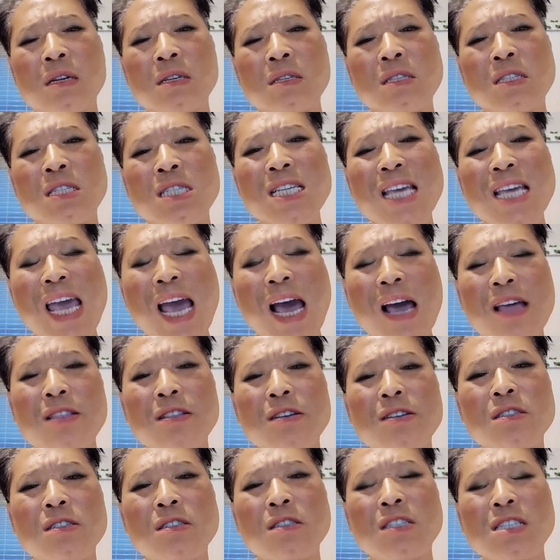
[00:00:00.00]

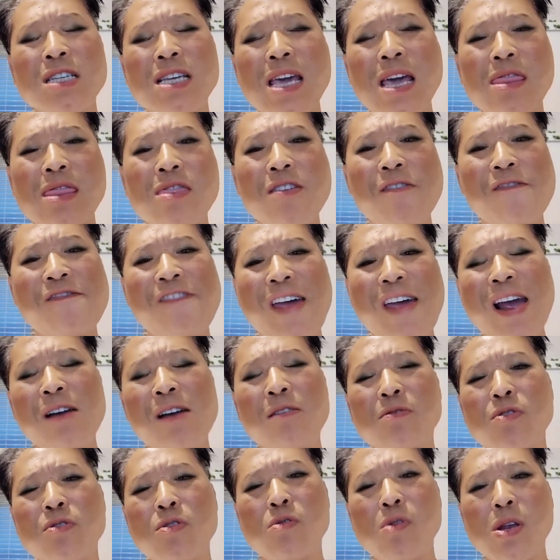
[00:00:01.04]
together to get the
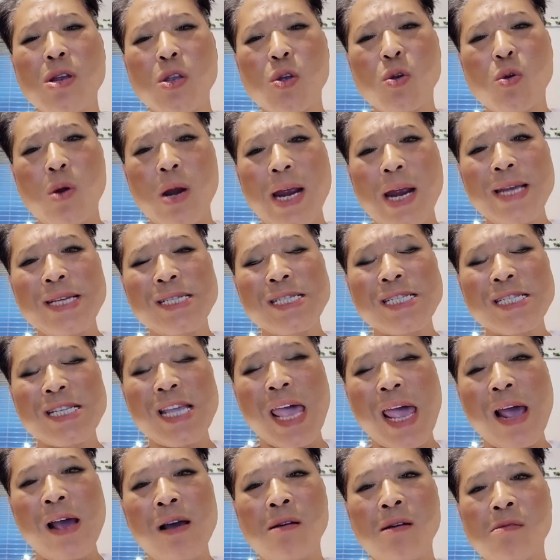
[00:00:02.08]
value in
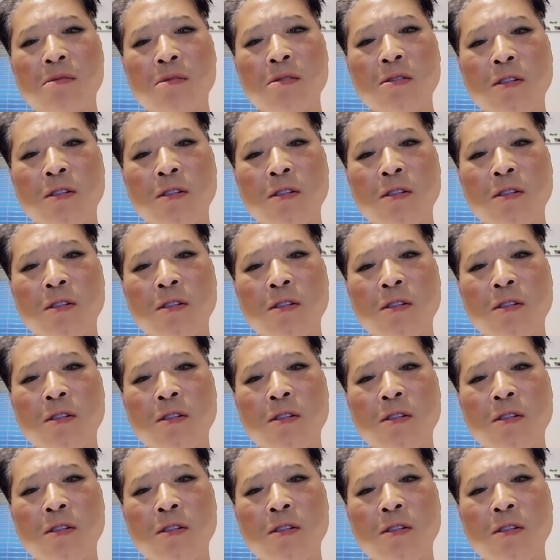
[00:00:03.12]
grayscale.